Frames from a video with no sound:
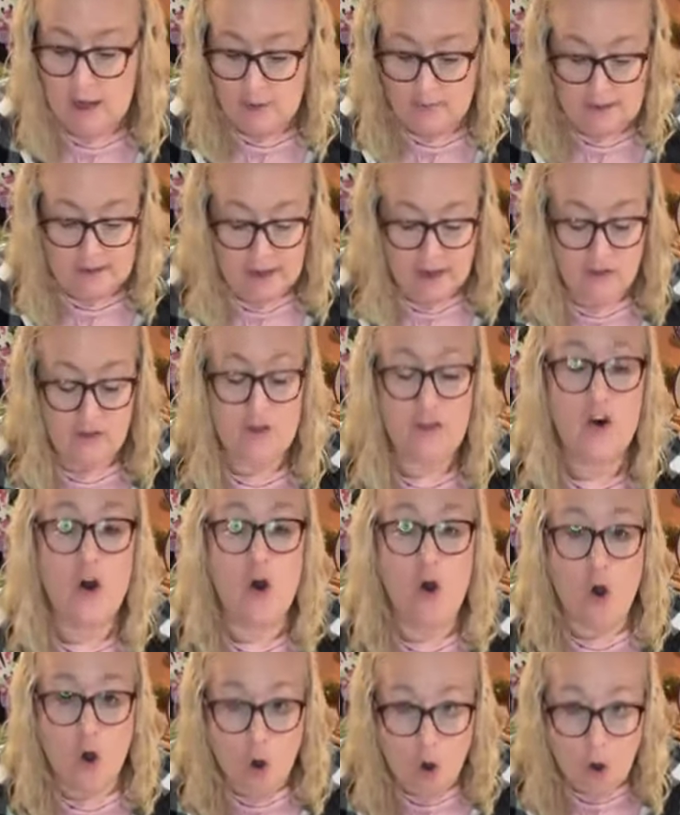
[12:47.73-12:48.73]
and I mean the
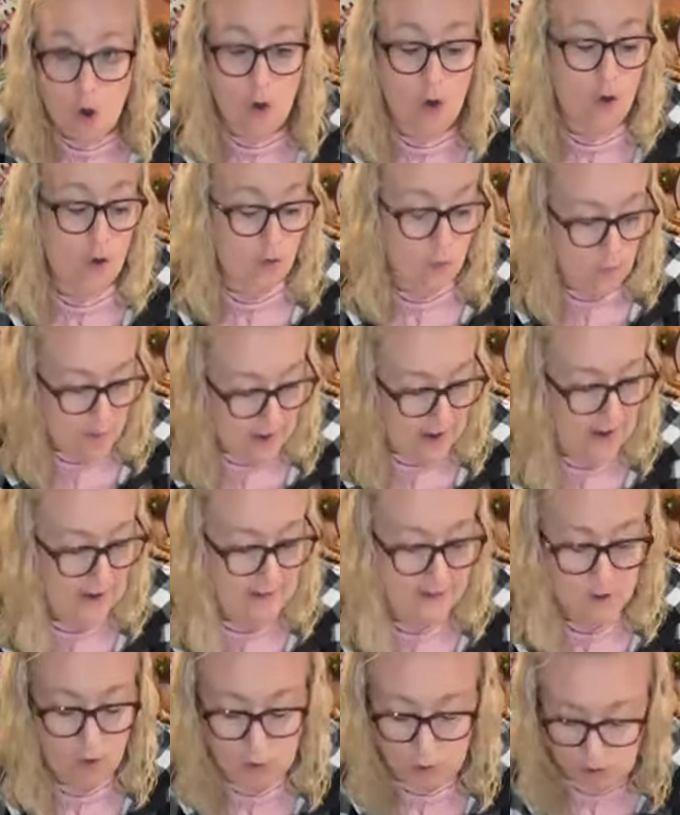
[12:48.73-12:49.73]
whole
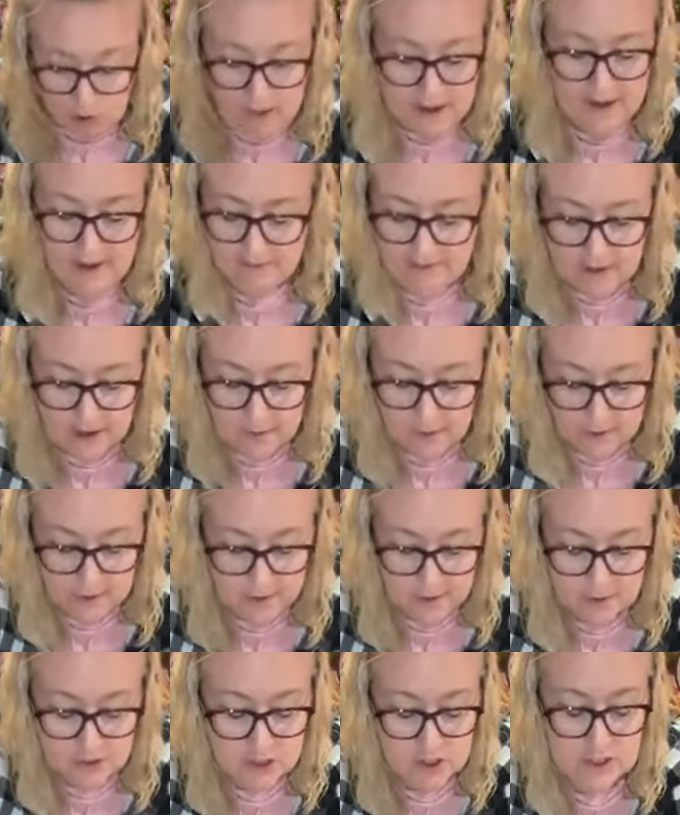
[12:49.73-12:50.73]
way, the whole half
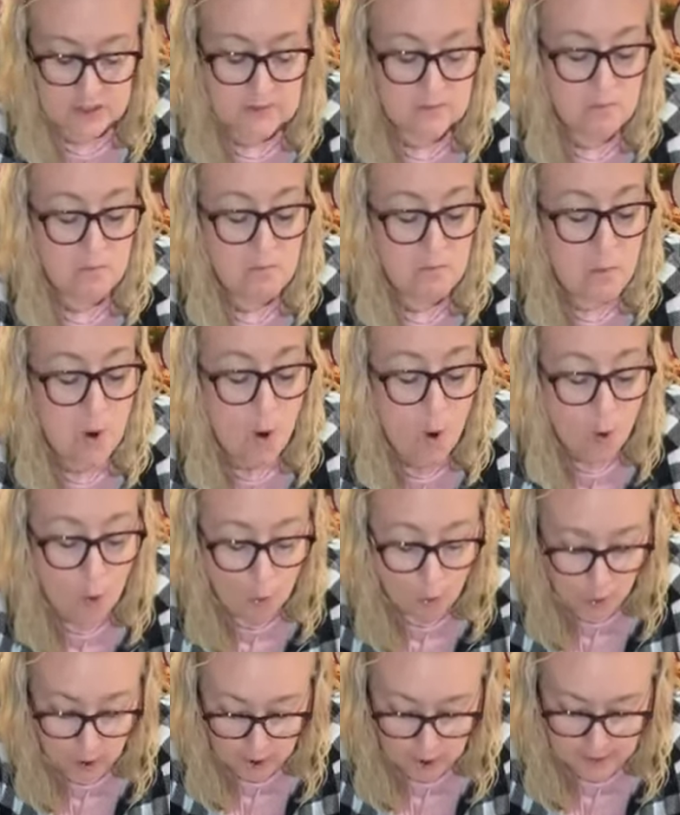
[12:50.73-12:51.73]
hour, it just
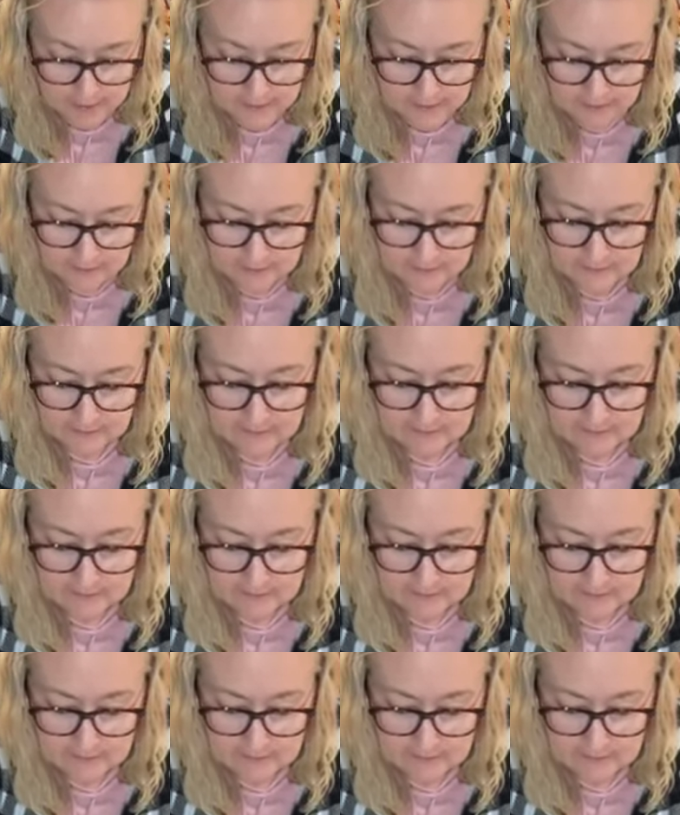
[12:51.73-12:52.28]
poured.